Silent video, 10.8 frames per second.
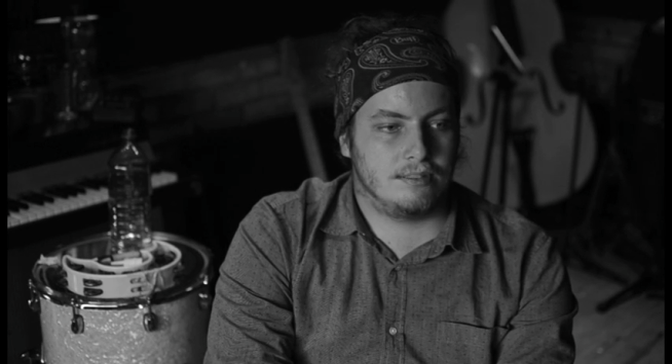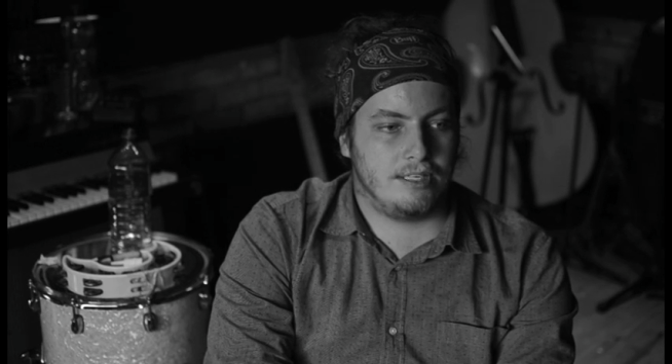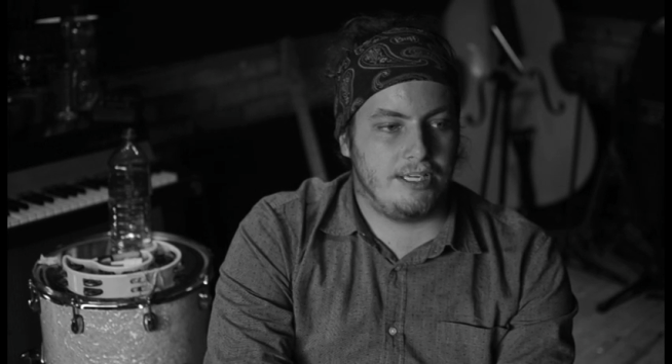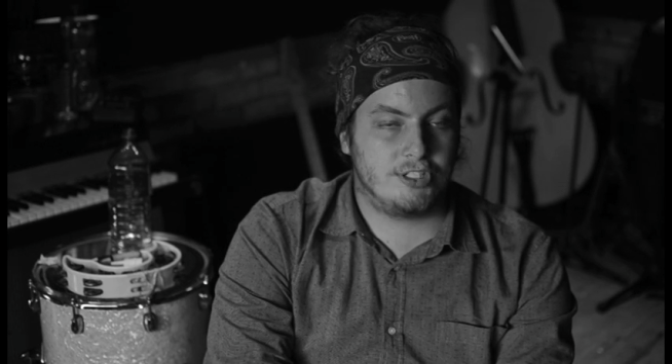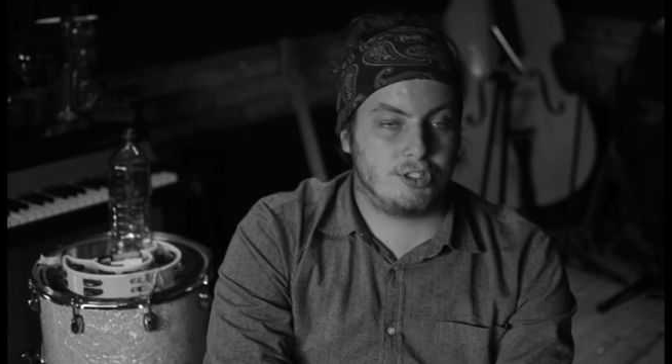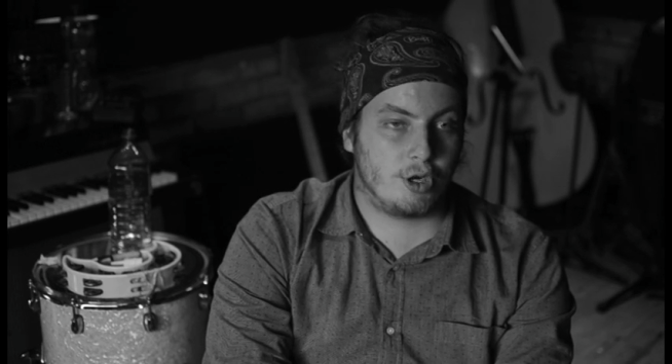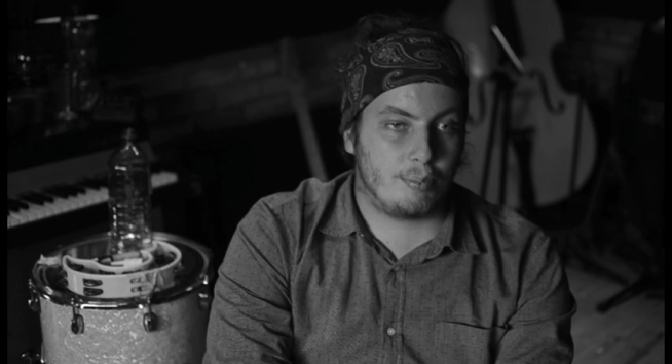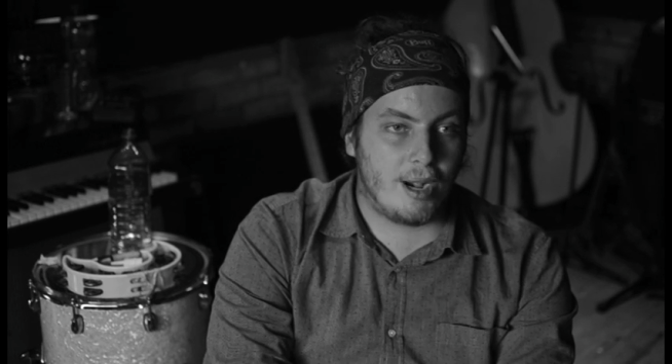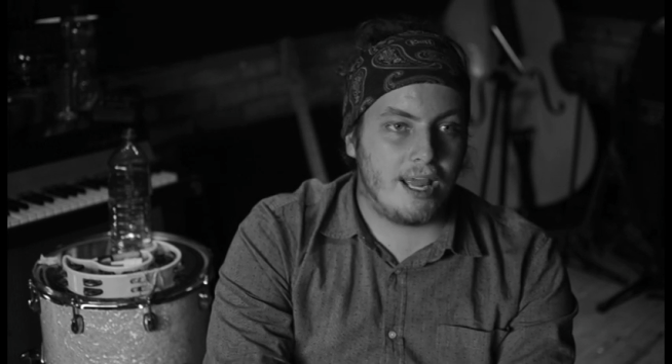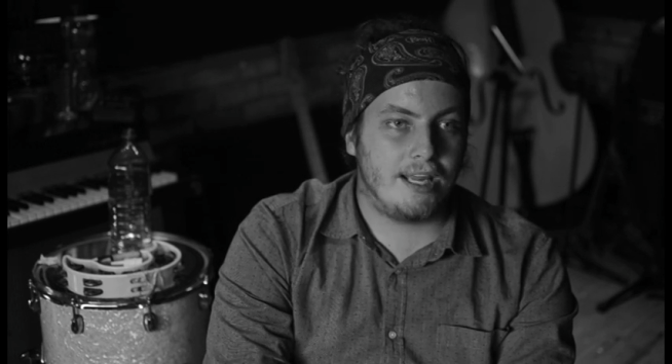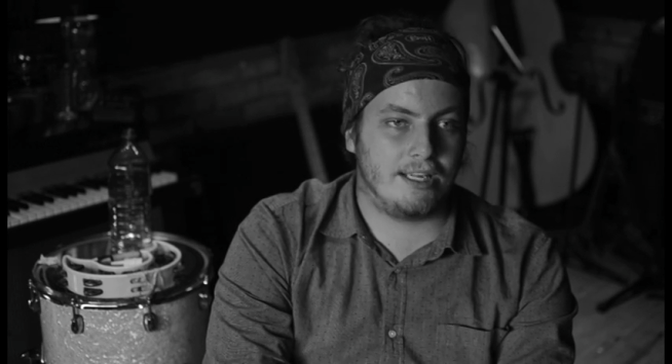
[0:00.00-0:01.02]
he started
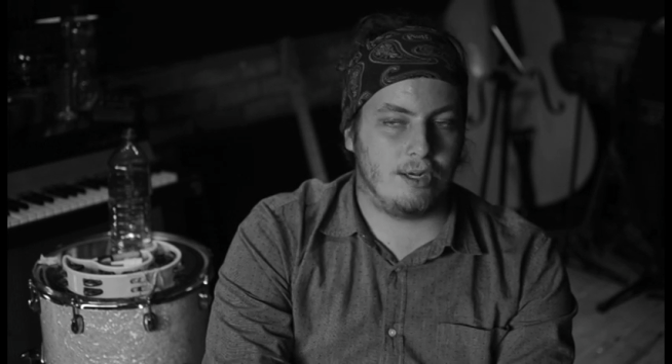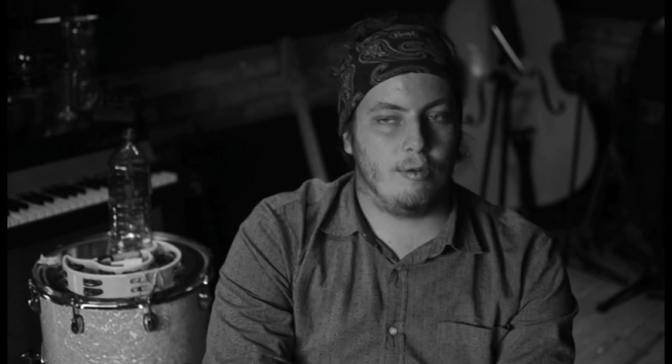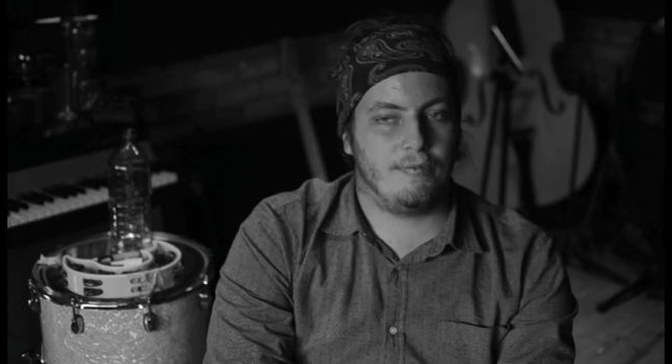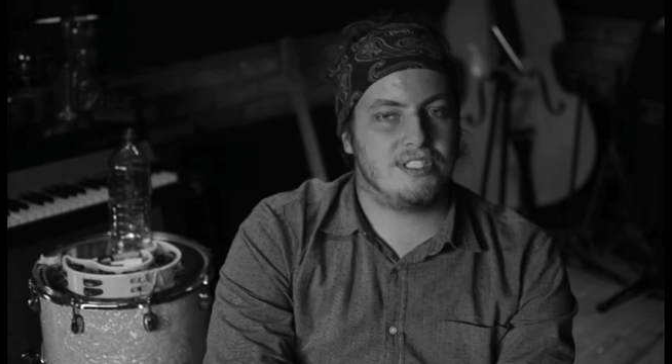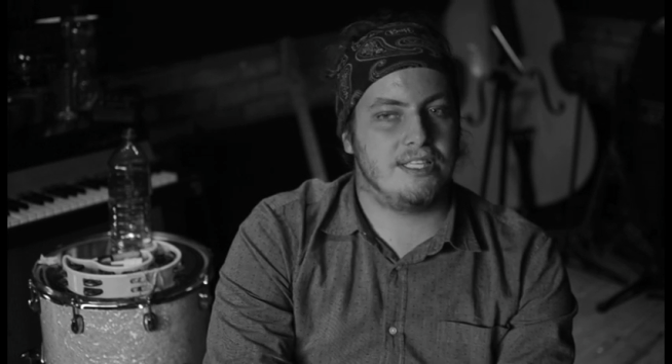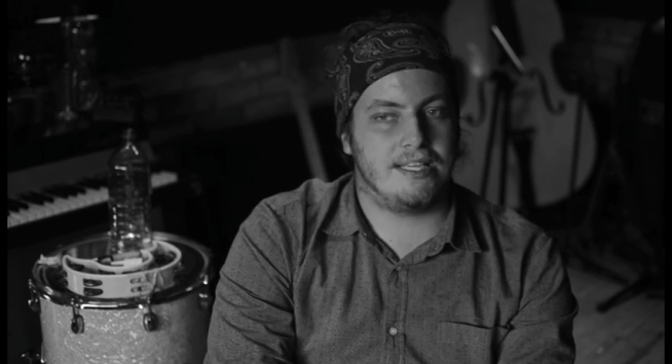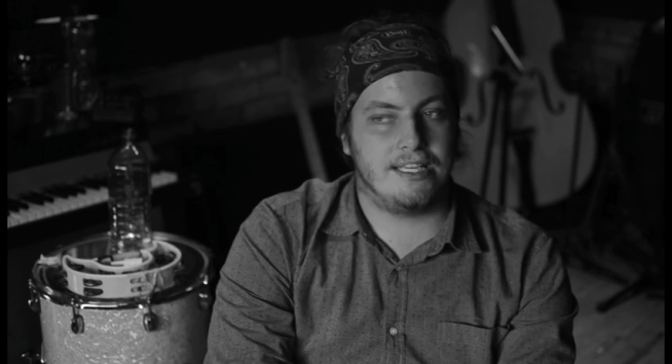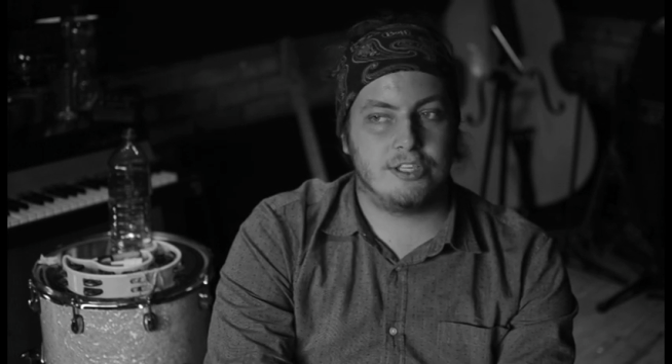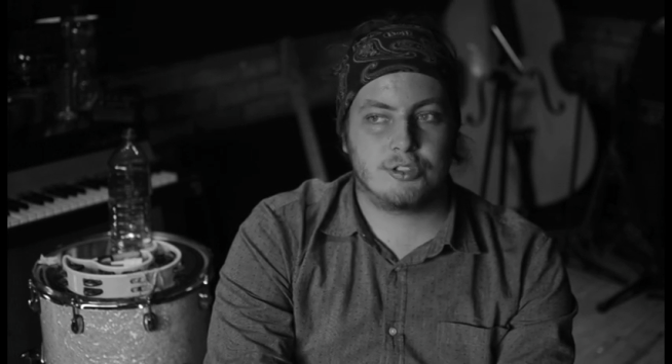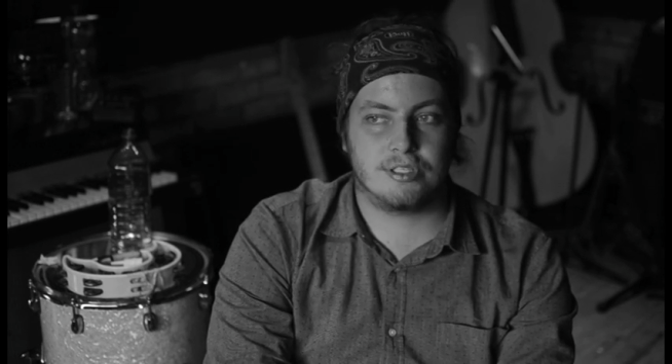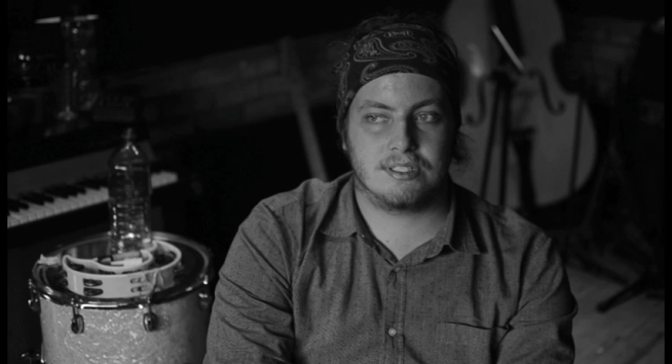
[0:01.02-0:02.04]
playing and obviously the
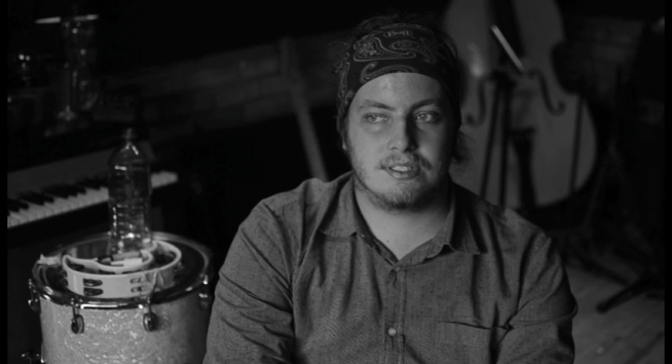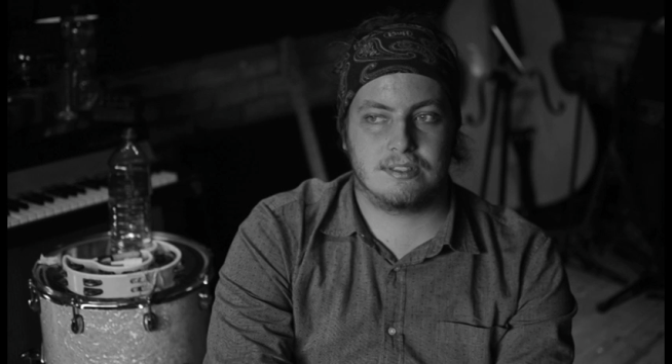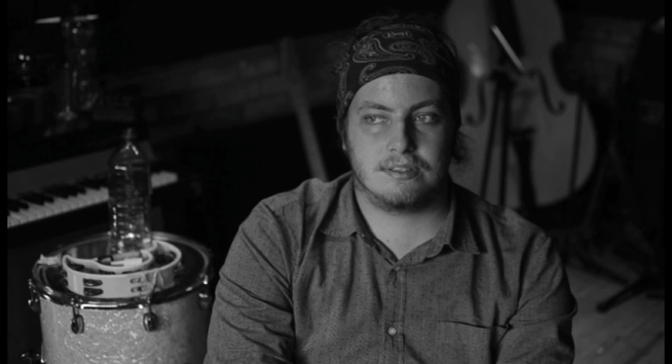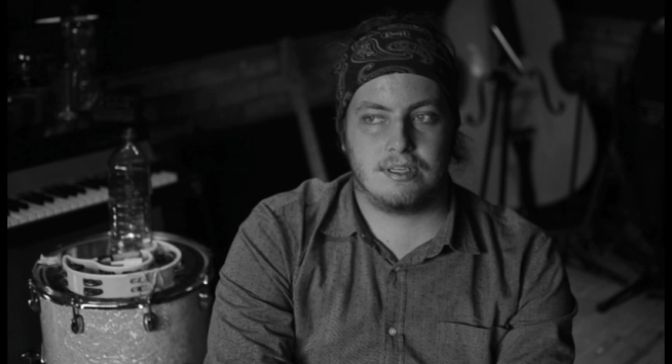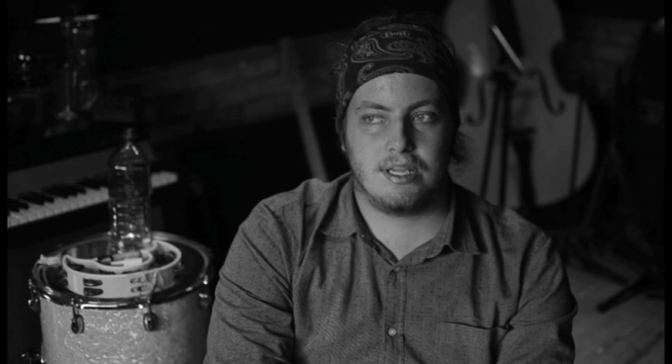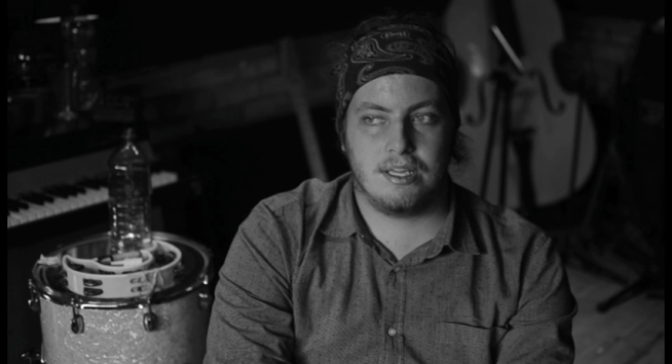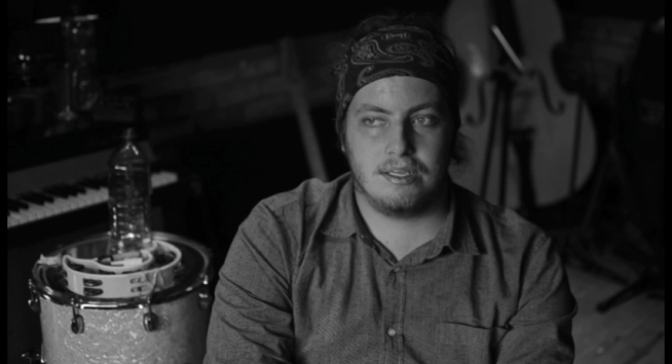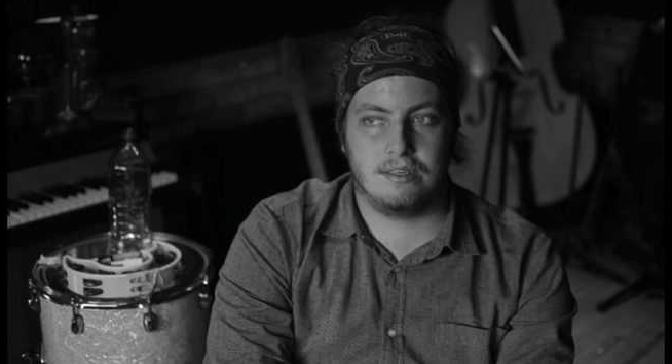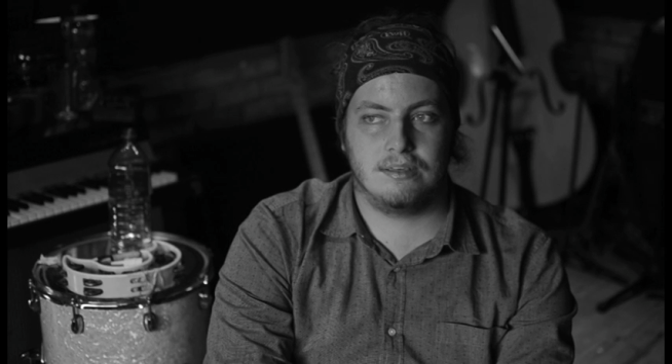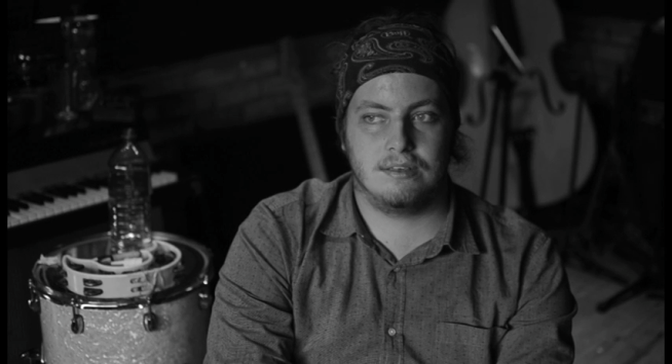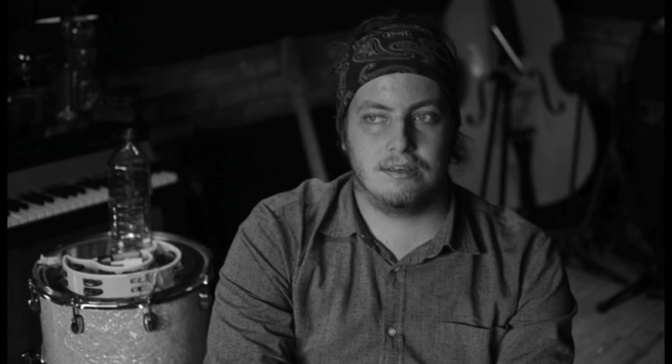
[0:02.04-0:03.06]
interest
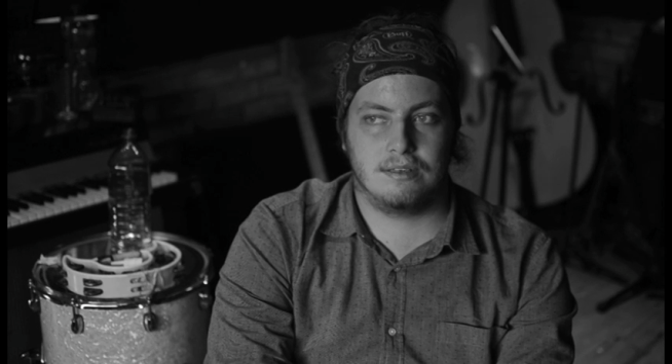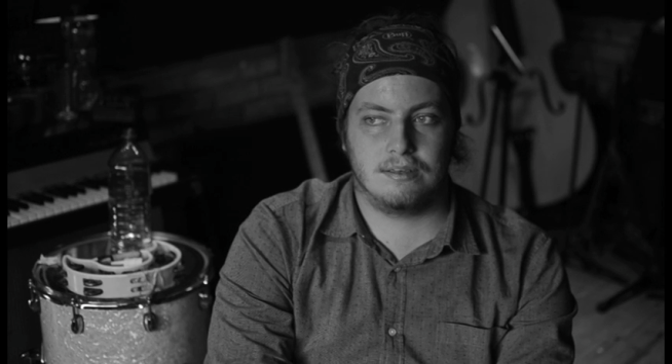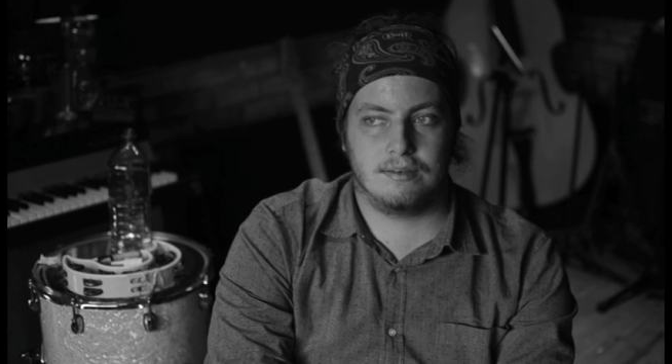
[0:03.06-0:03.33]
in